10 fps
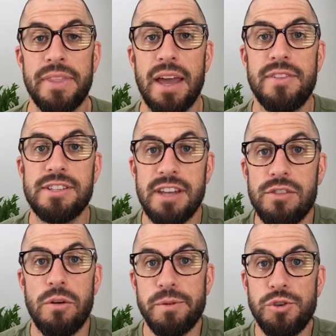and there's
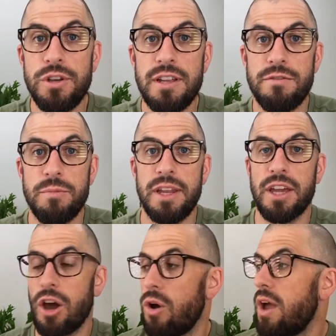another opportunity for me to
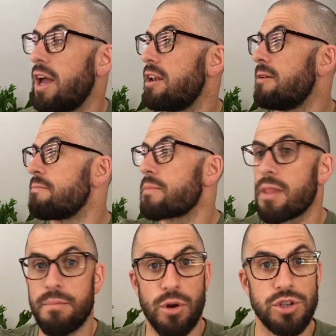go and
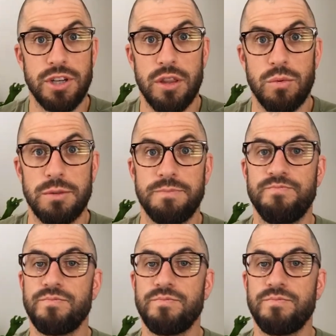approach another woman,